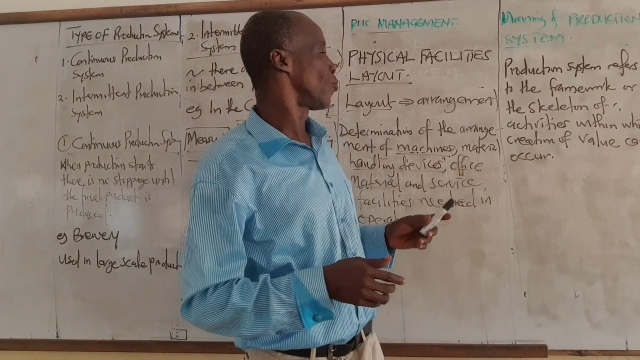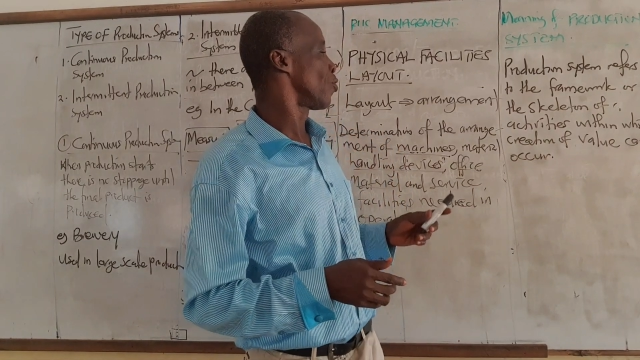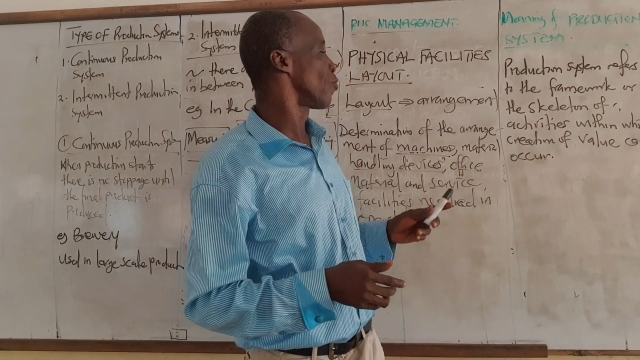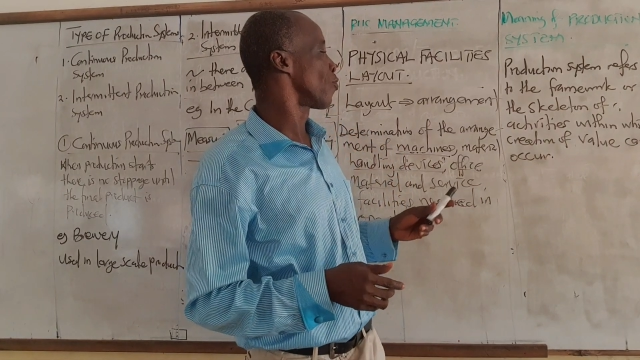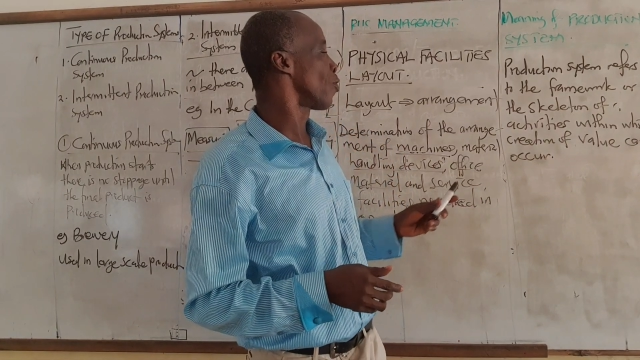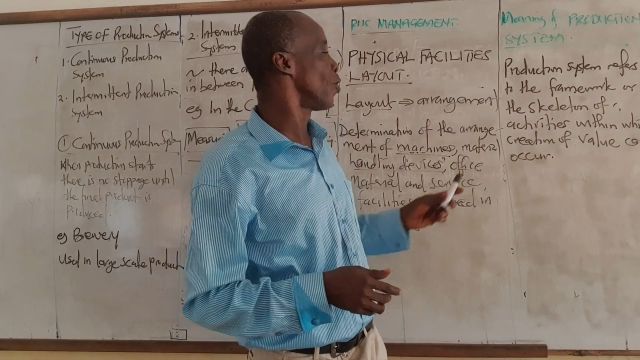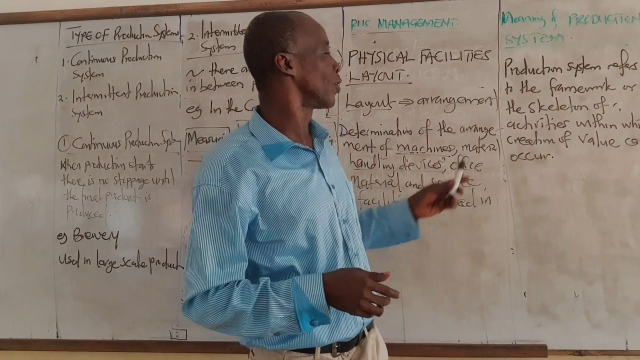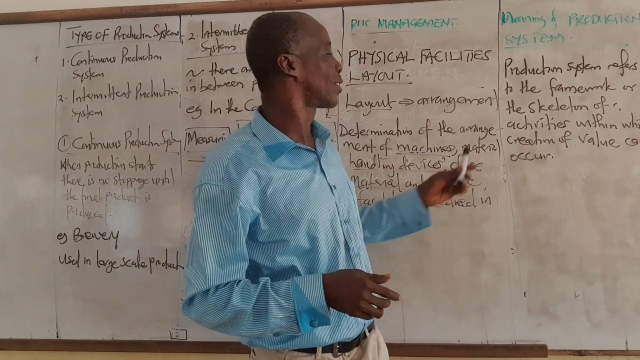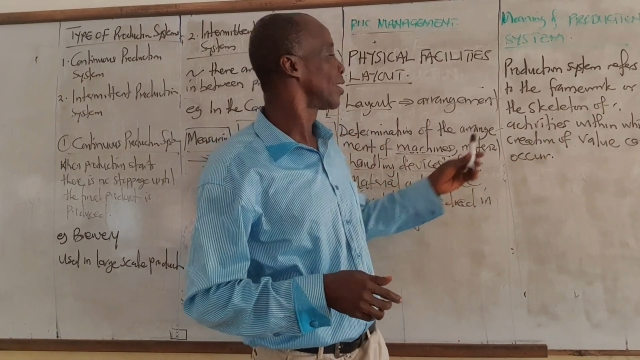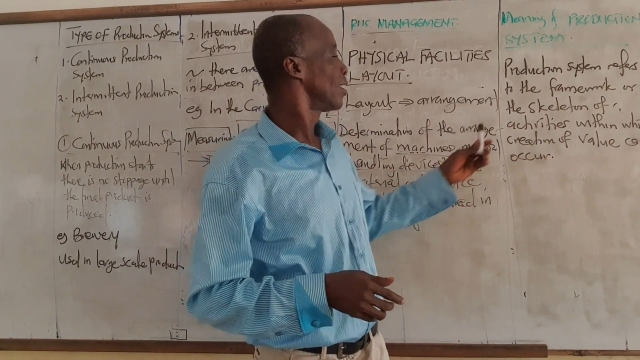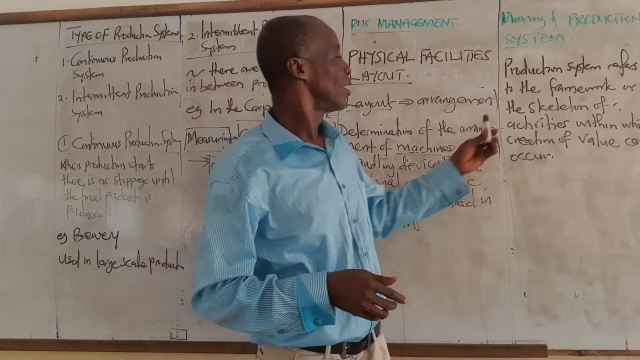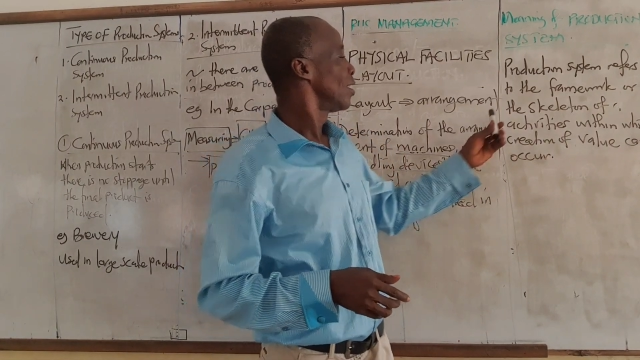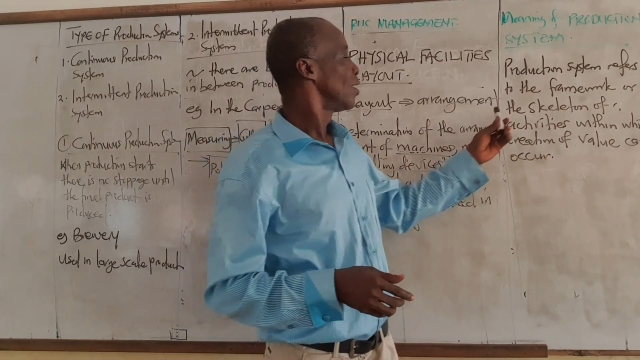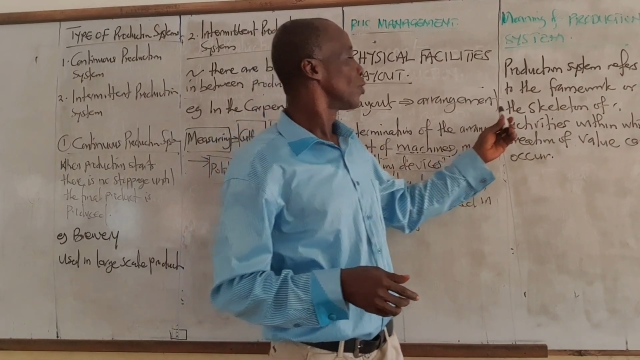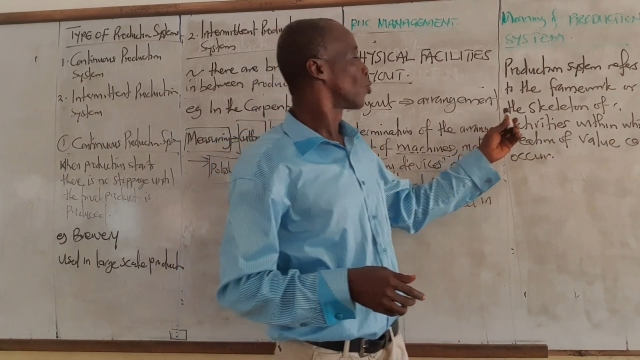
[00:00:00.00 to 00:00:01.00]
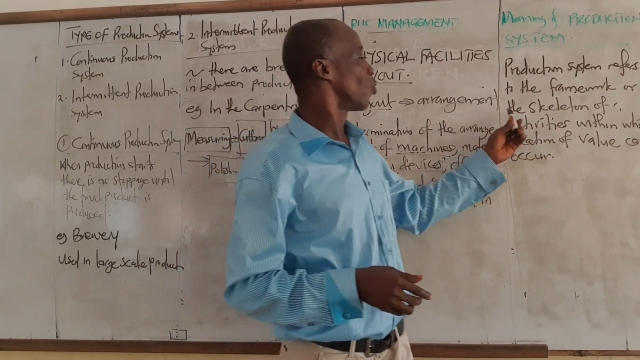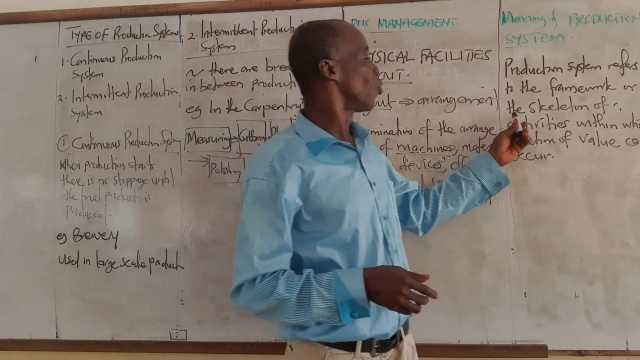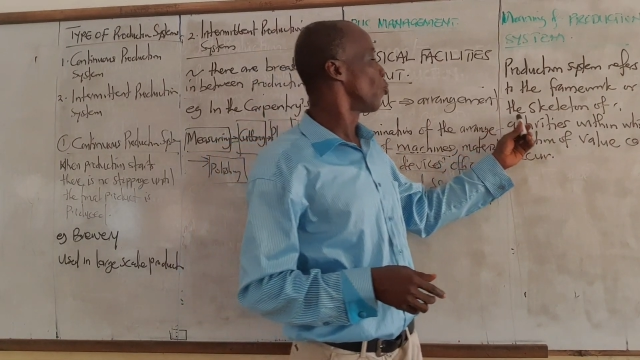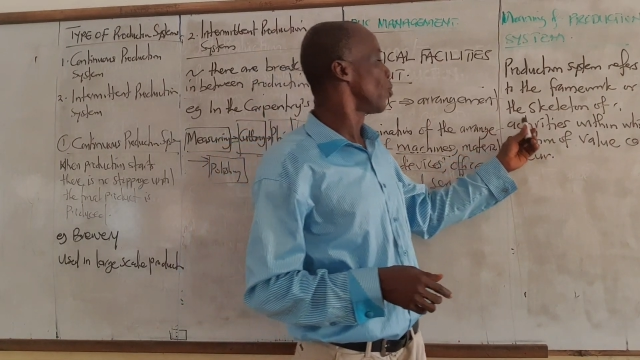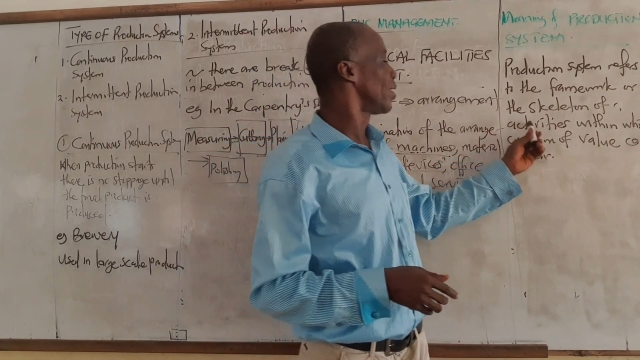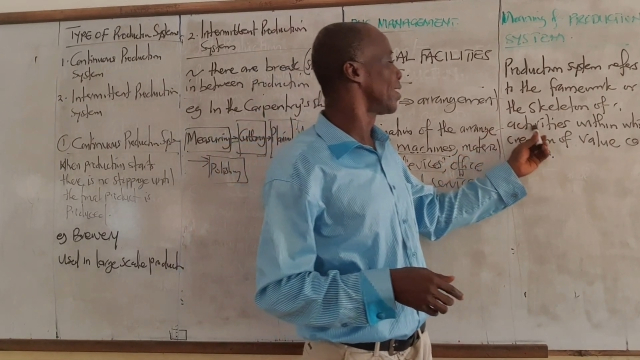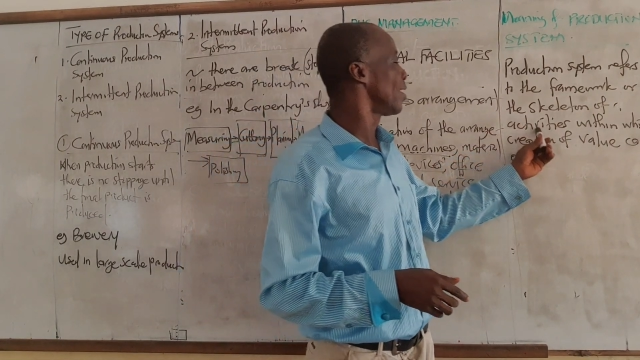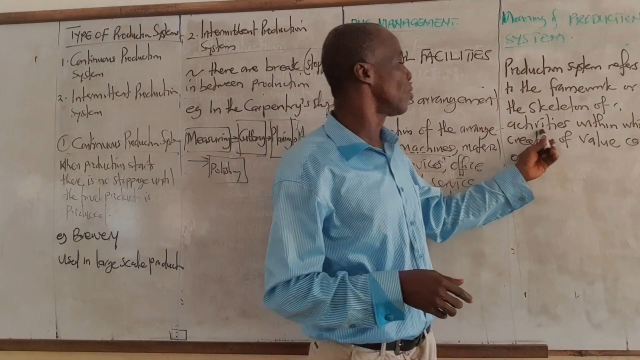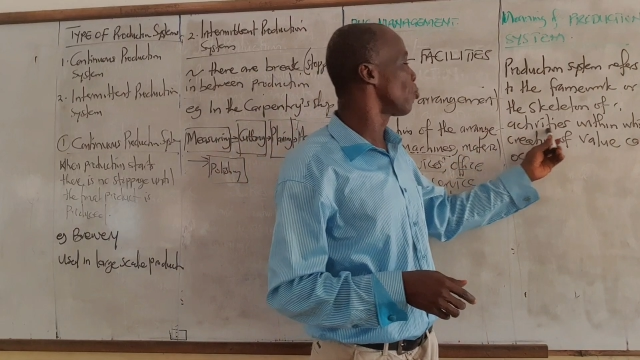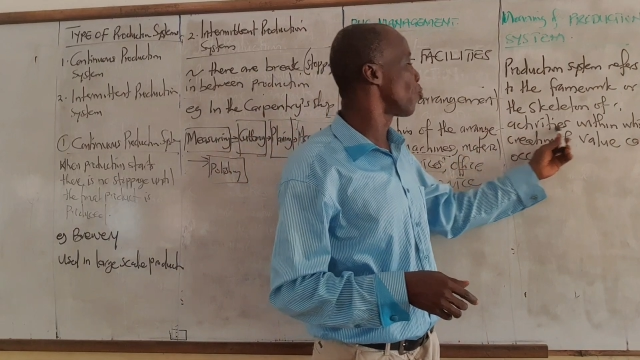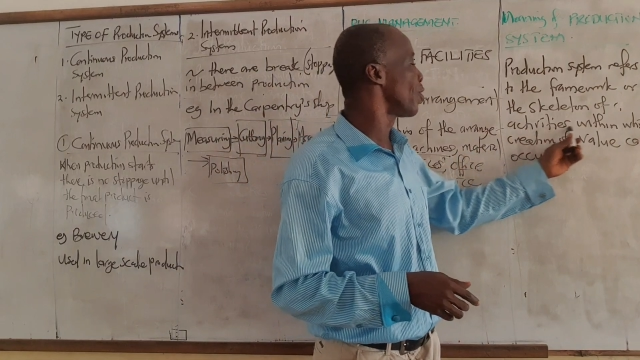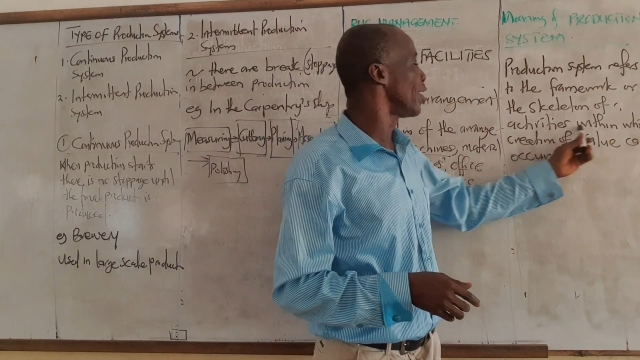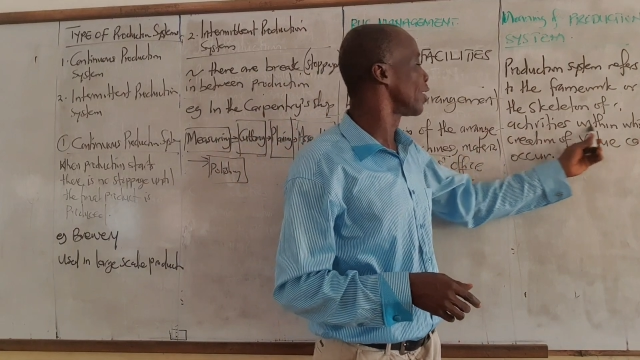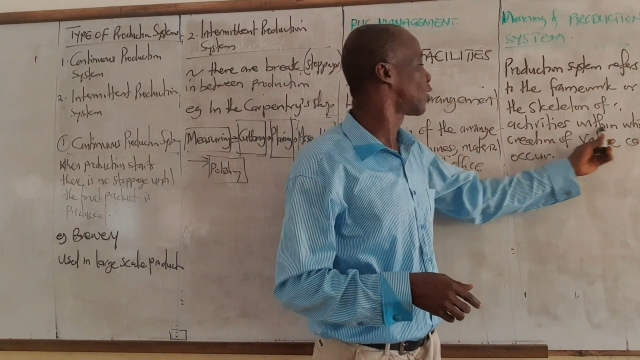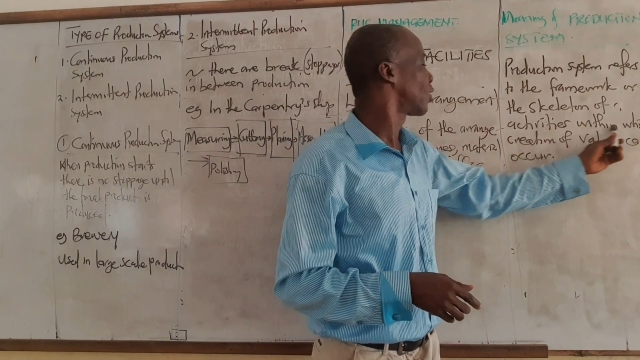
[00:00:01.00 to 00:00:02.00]
We wrote, so within
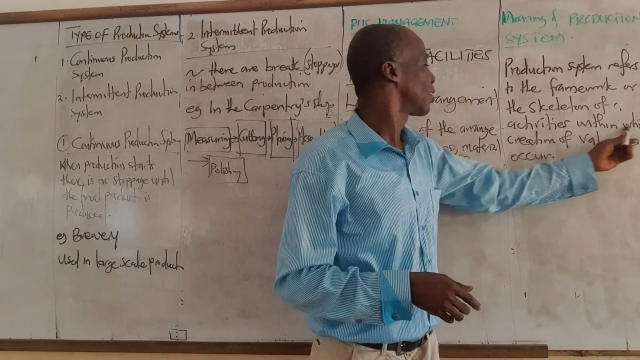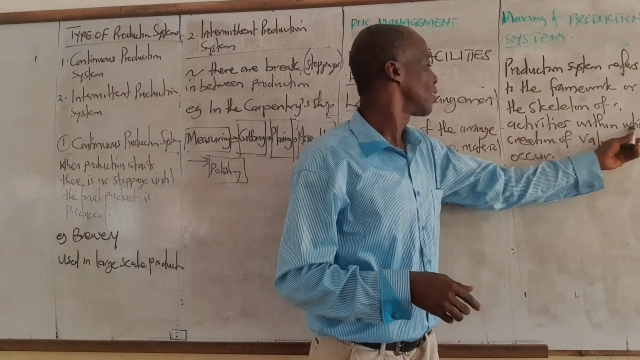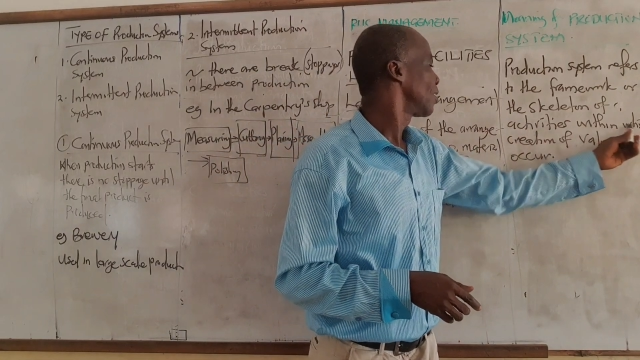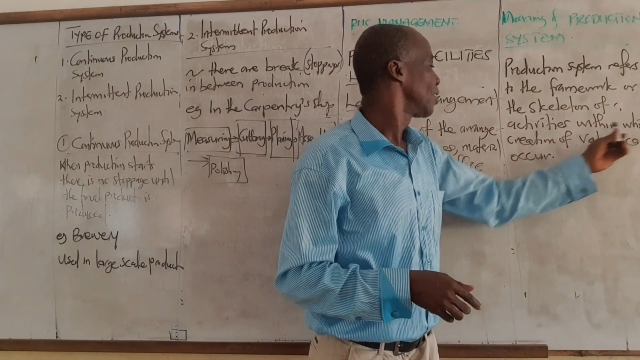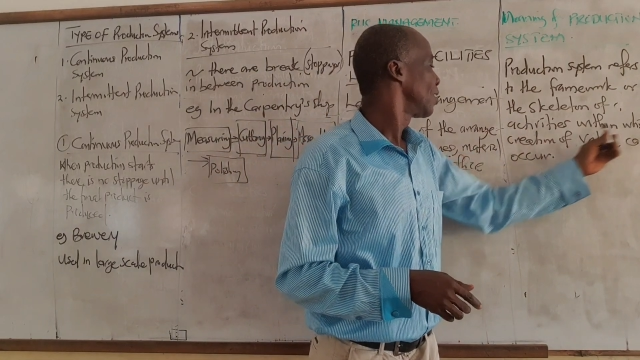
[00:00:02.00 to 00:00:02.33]
which